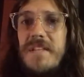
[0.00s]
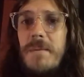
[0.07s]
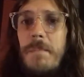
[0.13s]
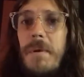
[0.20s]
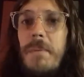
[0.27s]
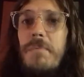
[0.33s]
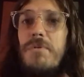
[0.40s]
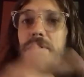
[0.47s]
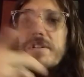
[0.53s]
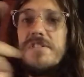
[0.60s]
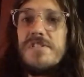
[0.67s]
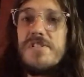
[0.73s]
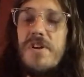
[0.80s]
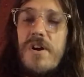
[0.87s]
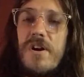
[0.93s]
people can
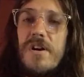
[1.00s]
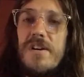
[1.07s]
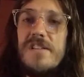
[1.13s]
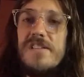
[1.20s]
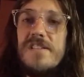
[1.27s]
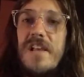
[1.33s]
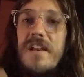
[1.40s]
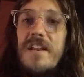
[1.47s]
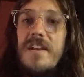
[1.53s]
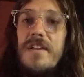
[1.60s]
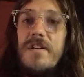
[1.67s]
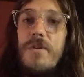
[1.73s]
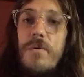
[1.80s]
start sending in